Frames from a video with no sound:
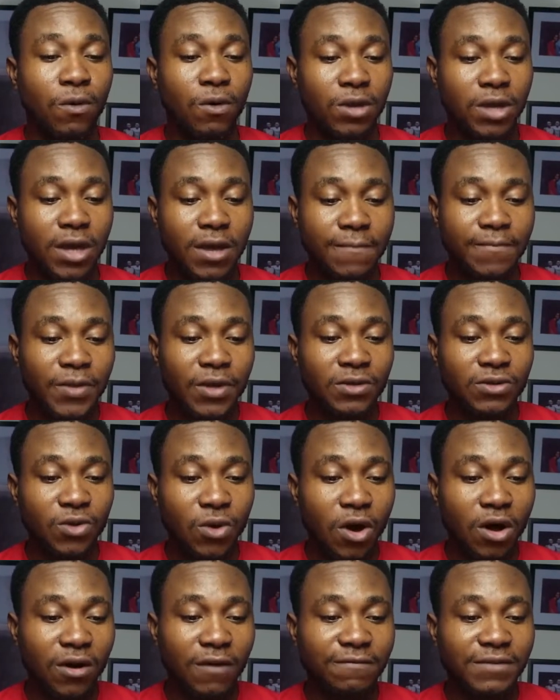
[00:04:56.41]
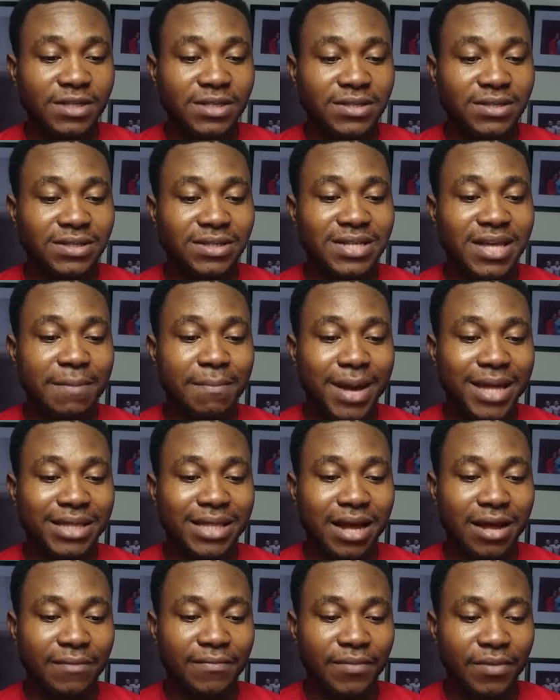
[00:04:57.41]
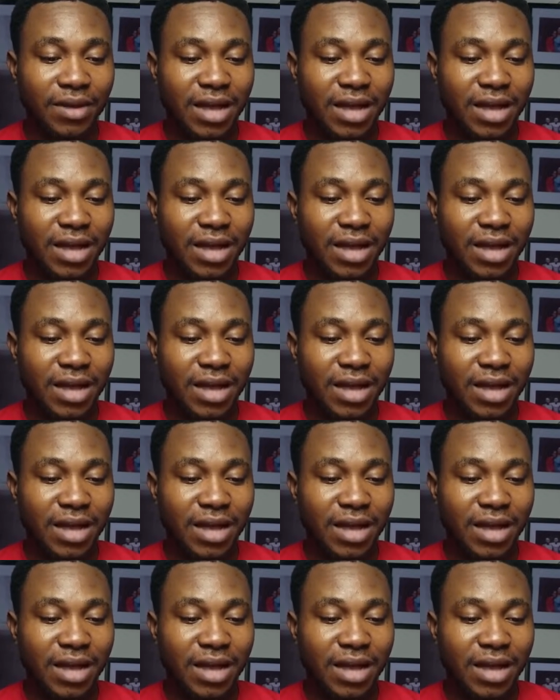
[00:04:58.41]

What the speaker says: Okay, so all of these things, they matter.